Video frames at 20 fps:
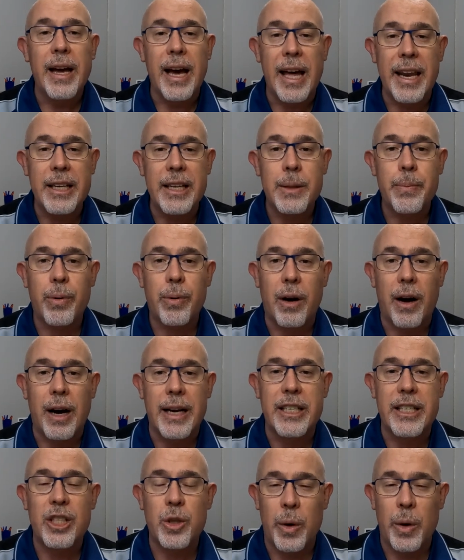and it's
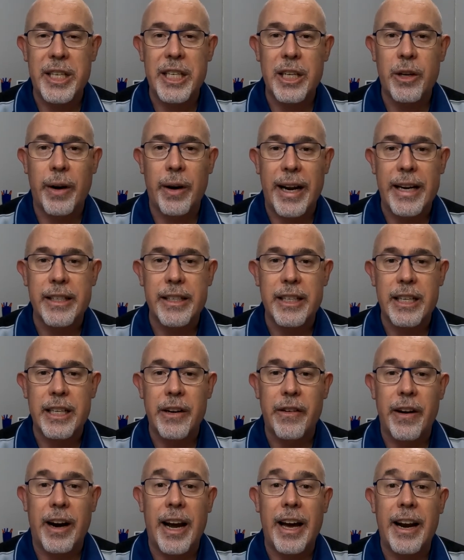priced 20 grand
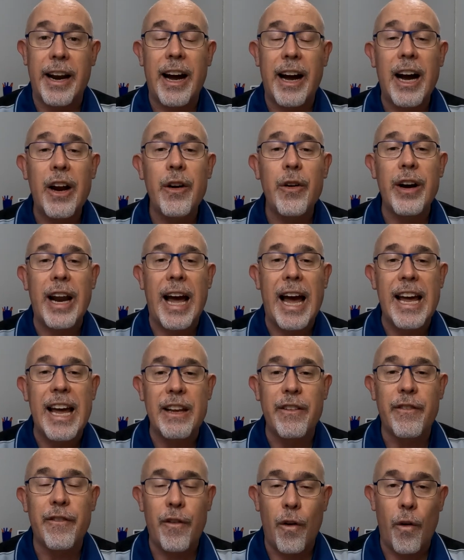dearer at
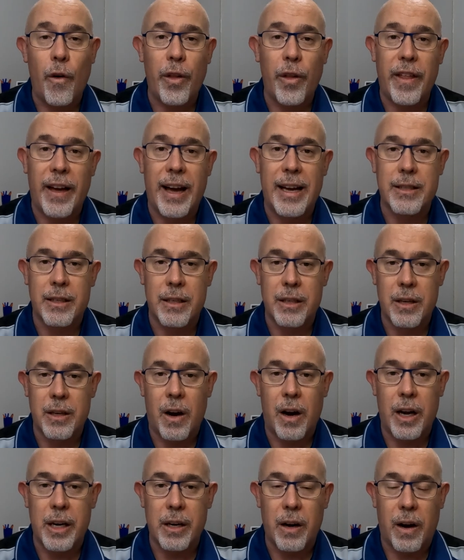
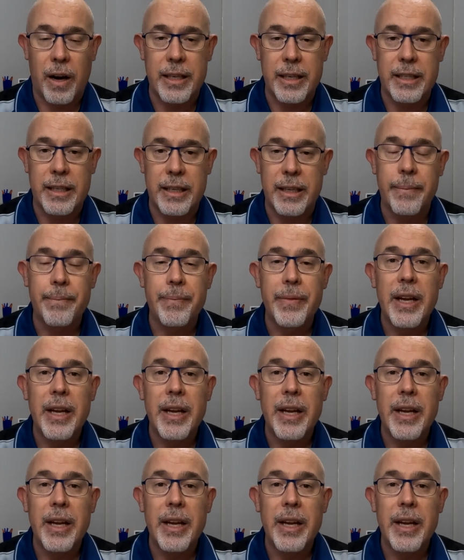$184,990.